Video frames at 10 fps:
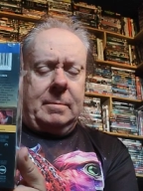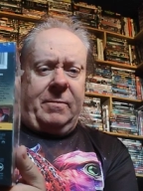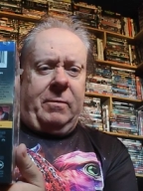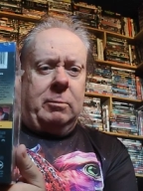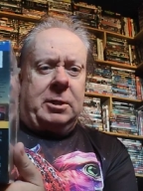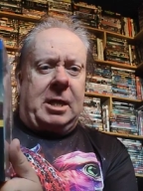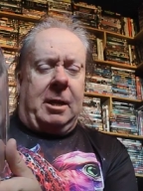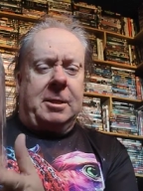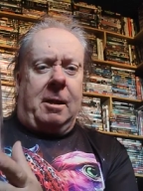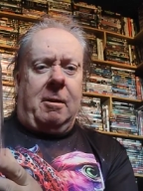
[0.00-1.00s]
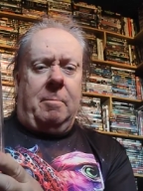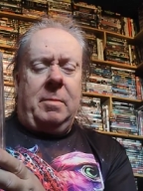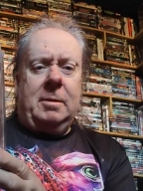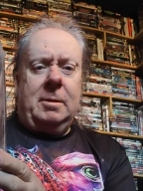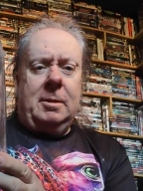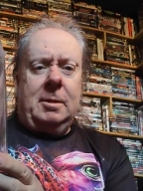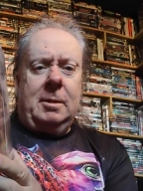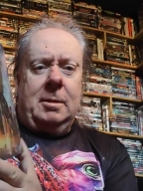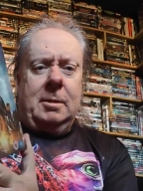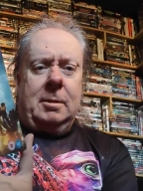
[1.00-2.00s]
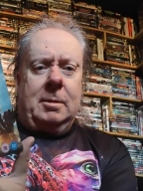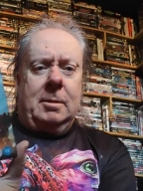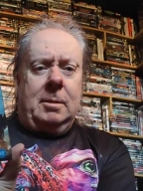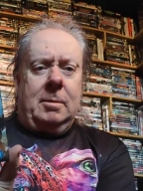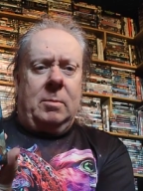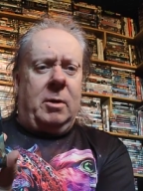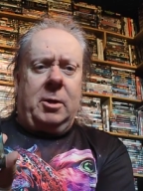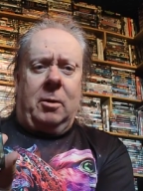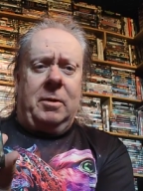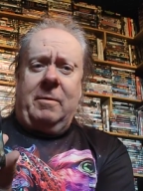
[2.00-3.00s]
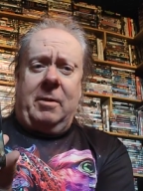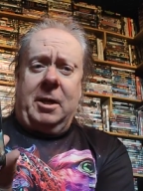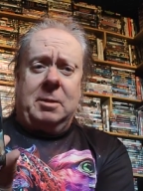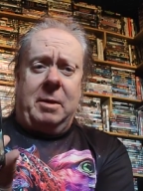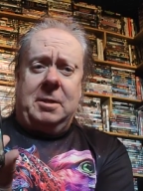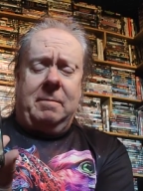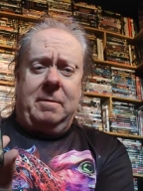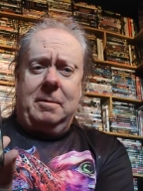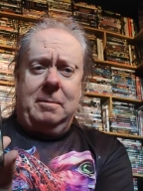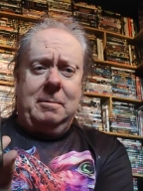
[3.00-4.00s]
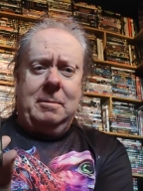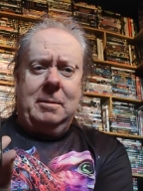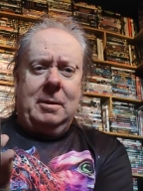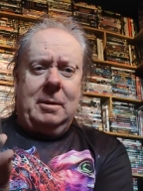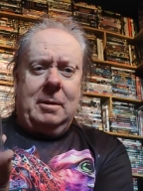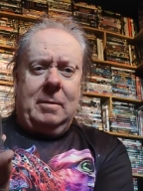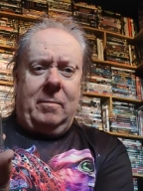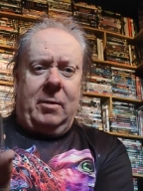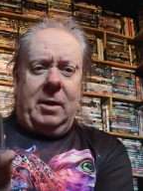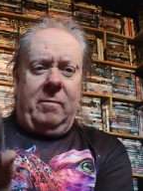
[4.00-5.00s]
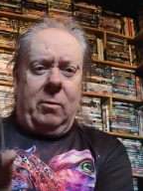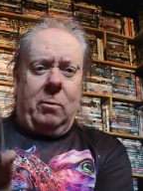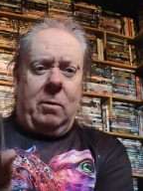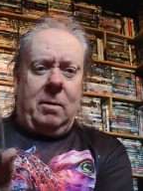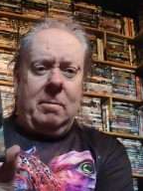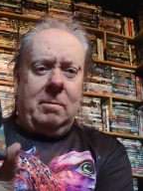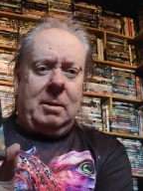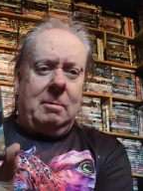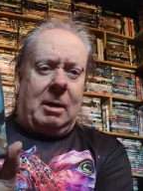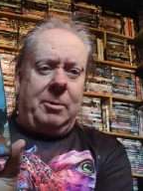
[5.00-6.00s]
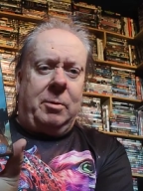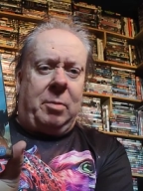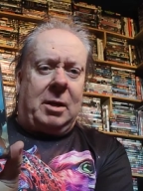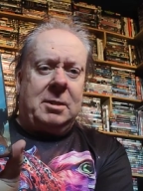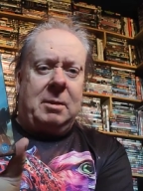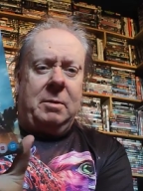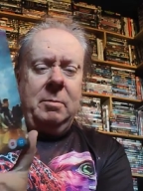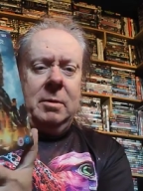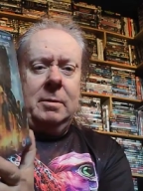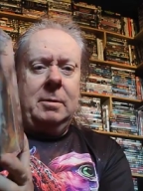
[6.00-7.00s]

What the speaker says: full skeletal arm. My God, they're really expensive. 300-400 plus some of them.